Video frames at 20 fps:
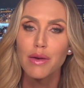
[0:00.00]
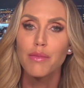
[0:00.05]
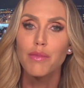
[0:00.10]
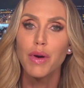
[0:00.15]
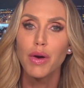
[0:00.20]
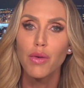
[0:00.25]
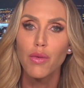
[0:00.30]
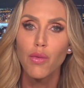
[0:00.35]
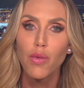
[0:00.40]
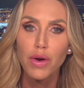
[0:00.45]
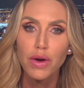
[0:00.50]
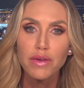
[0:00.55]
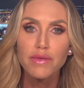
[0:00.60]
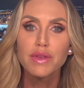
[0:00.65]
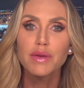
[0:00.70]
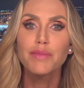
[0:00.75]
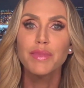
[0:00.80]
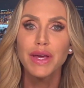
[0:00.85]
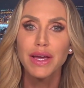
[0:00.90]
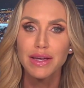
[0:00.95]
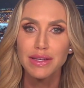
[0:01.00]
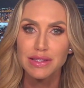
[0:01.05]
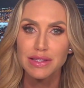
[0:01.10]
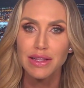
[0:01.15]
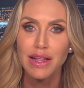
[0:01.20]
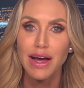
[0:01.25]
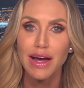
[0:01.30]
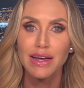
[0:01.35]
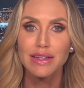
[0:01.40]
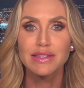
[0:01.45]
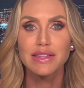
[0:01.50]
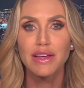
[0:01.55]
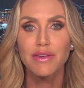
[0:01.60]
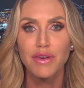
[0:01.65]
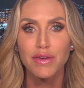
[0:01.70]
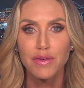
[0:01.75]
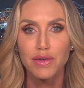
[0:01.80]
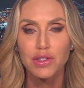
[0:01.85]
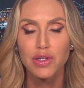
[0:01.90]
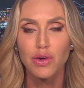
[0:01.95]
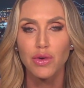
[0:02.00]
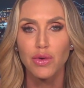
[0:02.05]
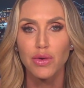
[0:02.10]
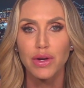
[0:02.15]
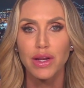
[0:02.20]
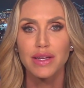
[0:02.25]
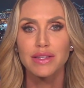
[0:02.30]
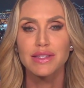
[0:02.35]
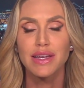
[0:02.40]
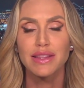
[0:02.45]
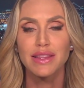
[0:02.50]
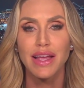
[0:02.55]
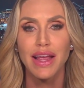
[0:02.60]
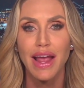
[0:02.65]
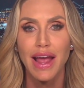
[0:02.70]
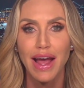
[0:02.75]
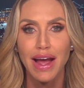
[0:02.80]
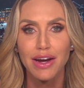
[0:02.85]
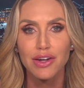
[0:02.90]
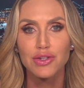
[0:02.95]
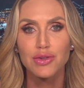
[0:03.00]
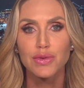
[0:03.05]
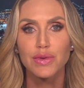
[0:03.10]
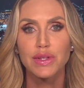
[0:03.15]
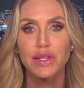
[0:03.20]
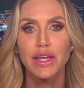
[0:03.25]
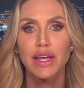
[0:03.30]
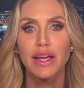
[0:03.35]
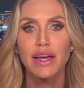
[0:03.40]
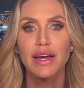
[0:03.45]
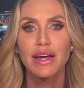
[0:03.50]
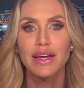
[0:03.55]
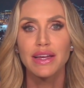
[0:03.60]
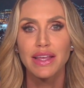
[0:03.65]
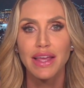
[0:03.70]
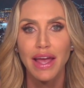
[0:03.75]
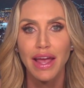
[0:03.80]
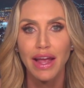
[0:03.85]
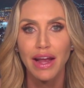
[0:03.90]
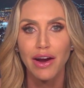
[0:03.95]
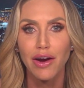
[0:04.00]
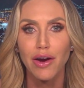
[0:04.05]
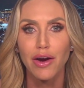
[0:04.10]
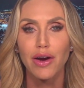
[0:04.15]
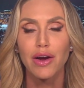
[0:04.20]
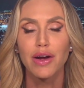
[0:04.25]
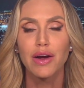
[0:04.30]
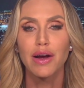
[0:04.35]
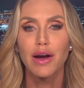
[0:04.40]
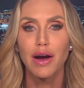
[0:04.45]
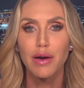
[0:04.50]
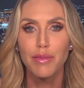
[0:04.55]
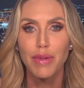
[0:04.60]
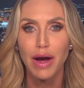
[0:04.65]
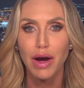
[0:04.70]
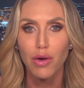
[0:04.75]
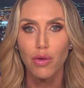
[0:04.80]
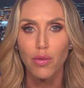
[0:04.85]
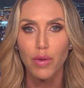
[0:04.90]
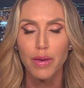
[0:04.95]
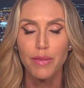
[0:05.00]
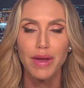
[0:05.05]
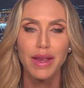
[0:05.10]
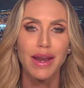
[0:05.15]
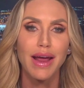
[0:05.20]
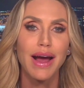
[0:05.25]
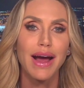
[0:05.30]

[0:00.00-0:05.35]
but one of the biggest lies they've ever told is that they actually care about women.